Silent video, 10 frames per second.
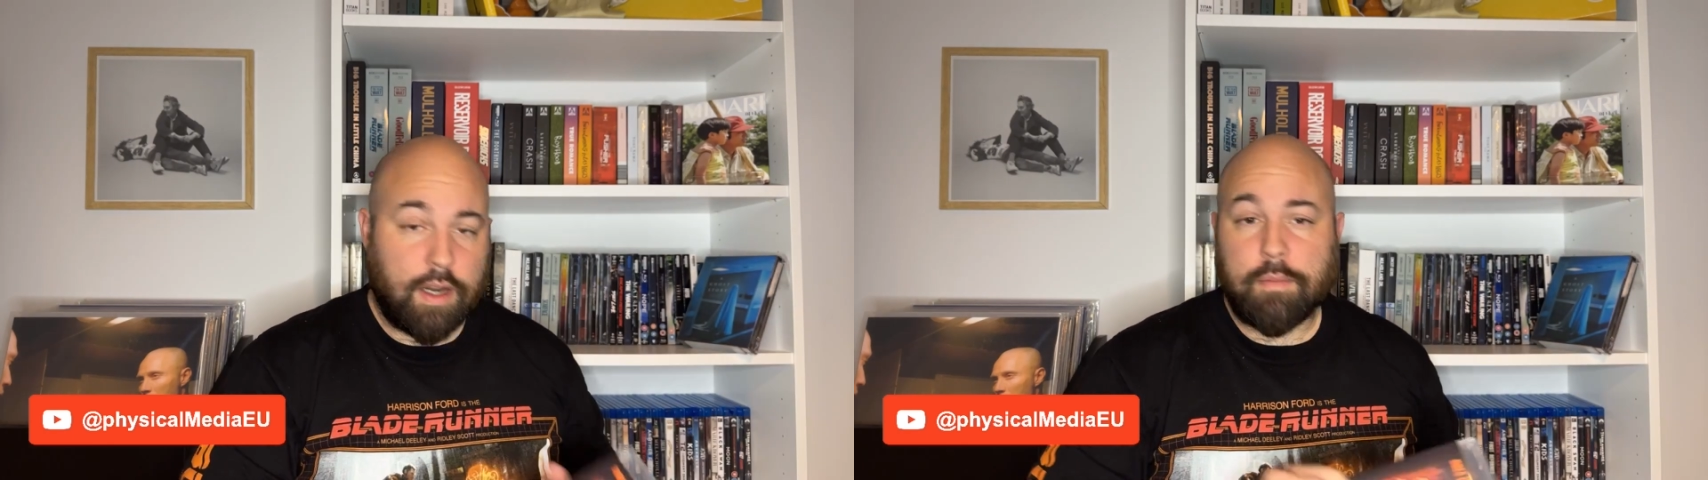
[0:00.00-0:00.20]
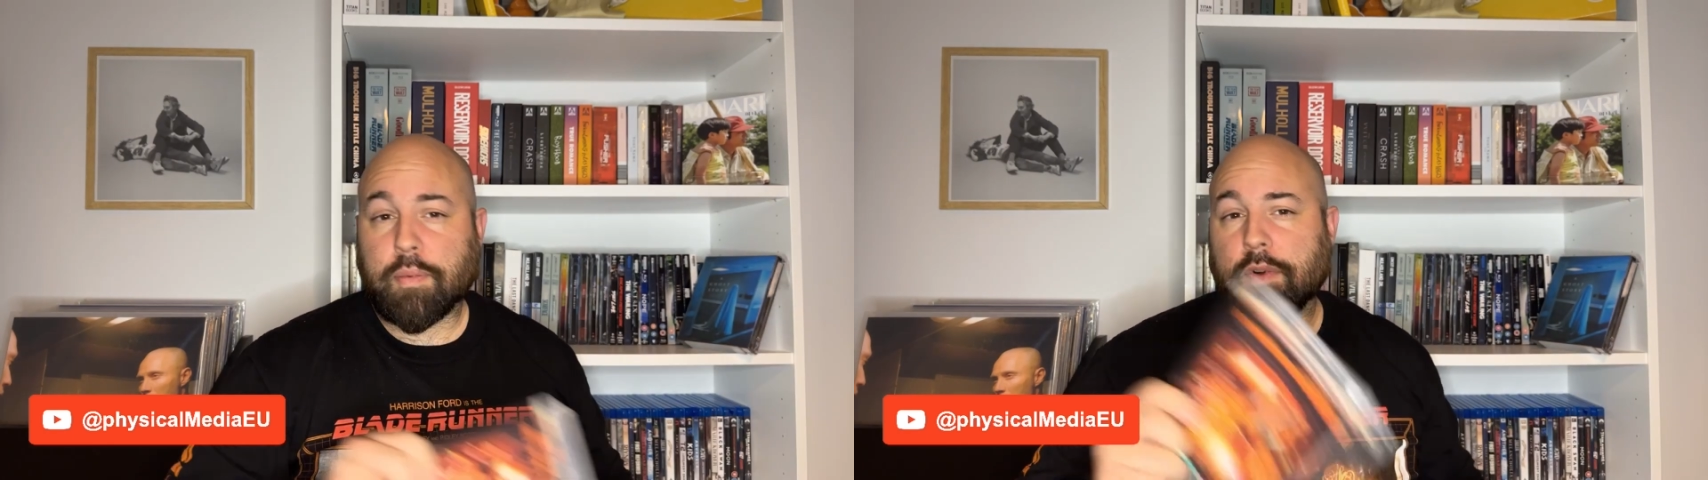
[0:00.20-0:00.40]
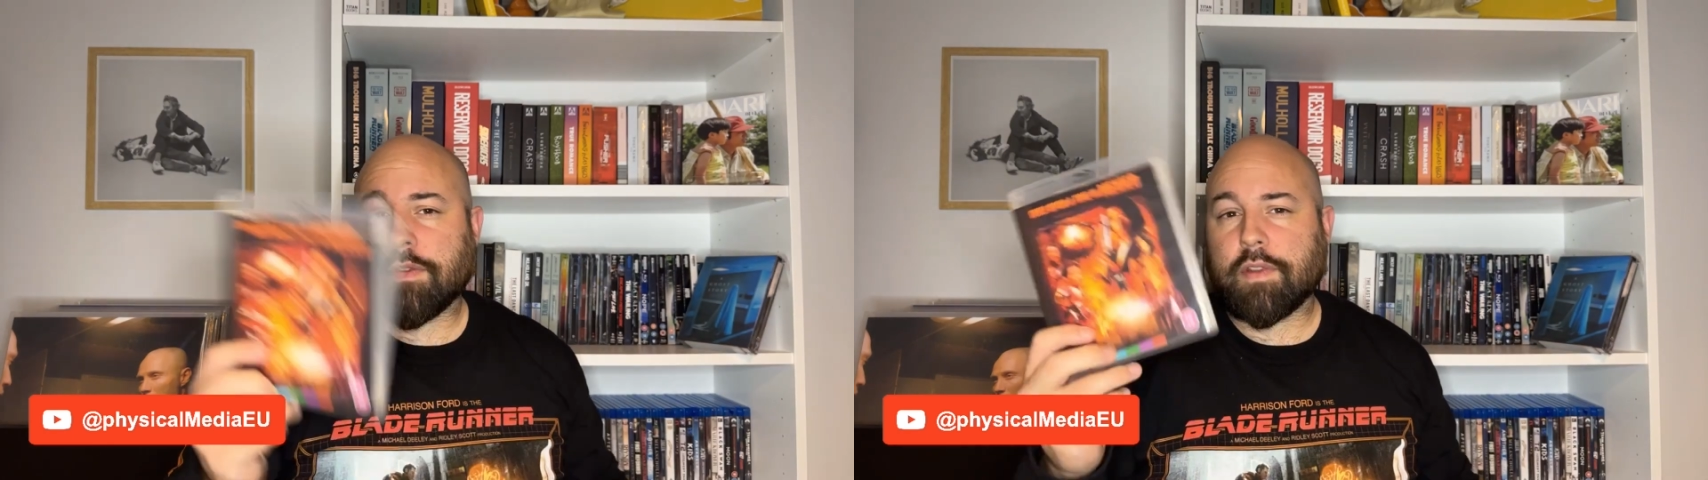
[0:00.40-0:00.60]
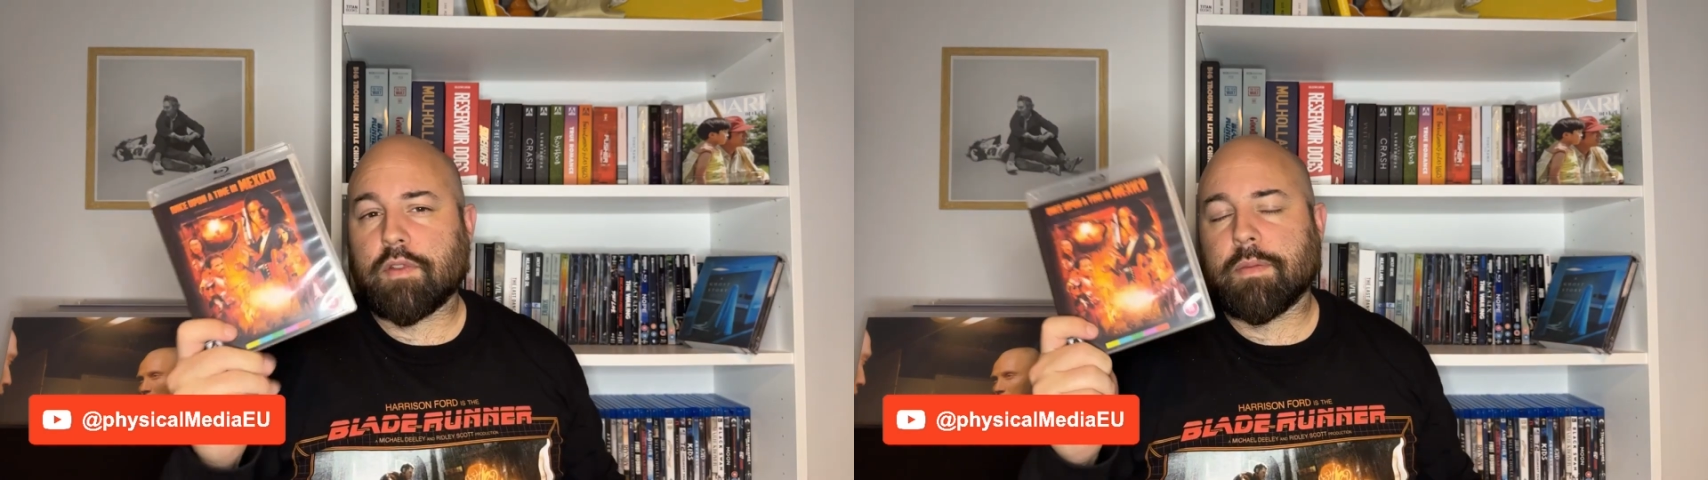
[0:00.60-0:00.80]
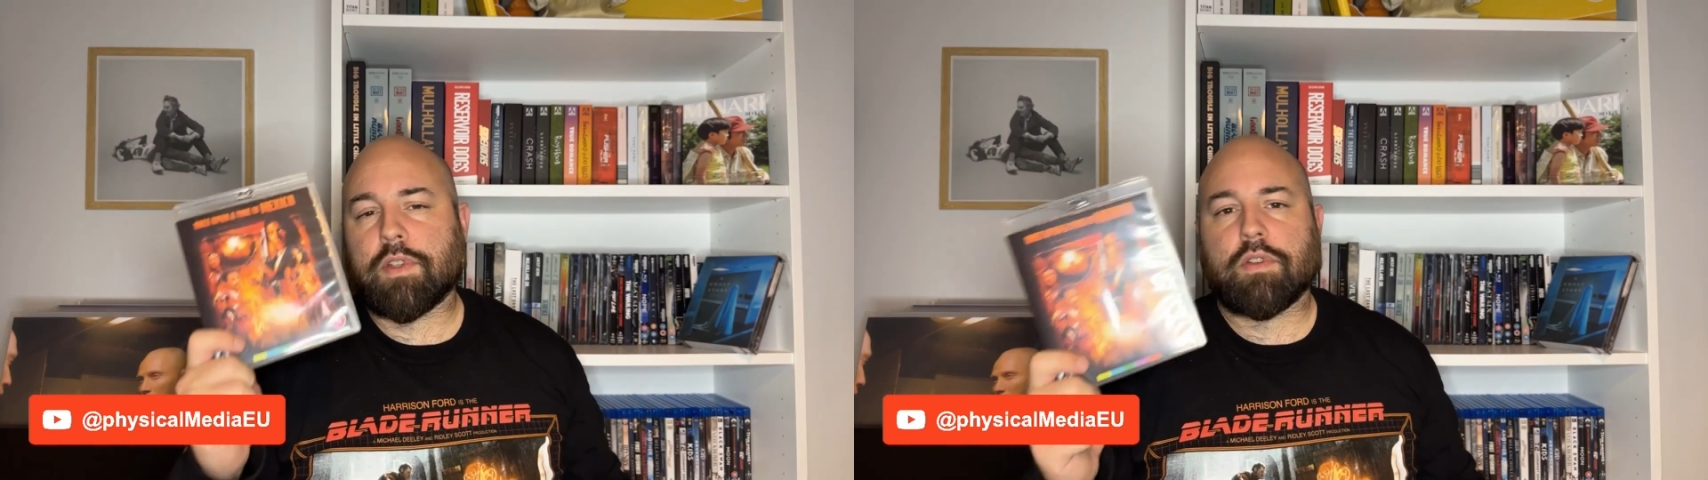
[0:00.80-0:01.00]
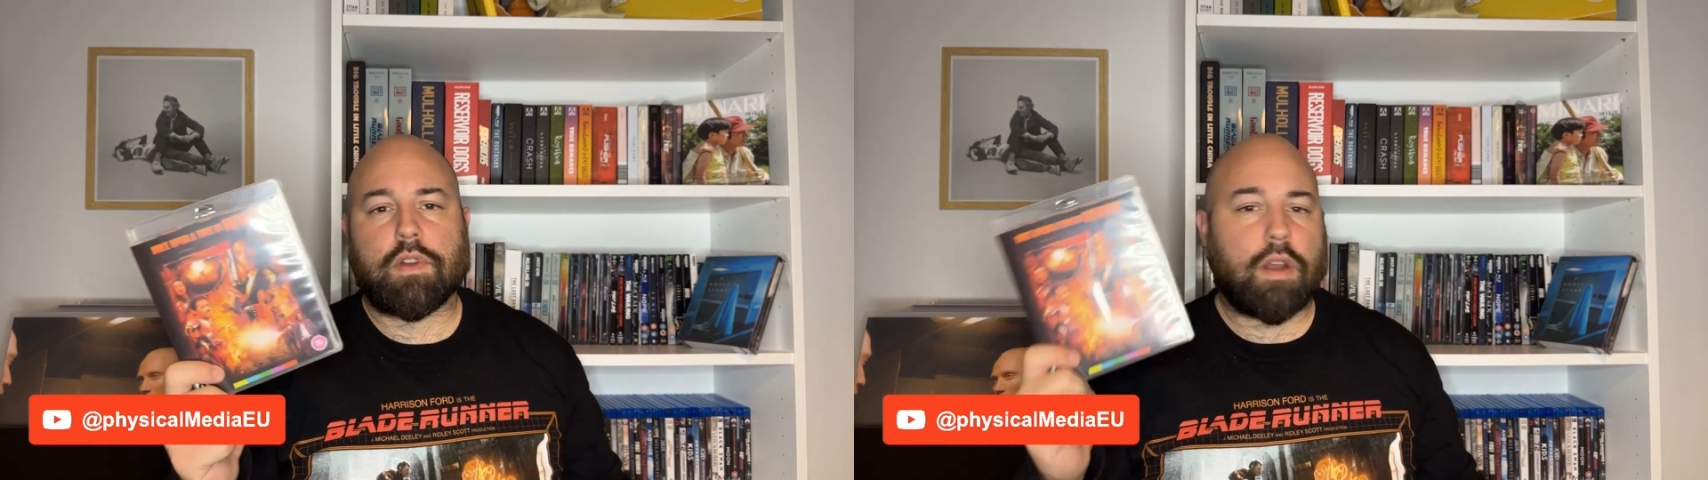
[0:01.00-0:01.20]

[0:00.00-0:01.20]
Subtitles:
an important thing to mention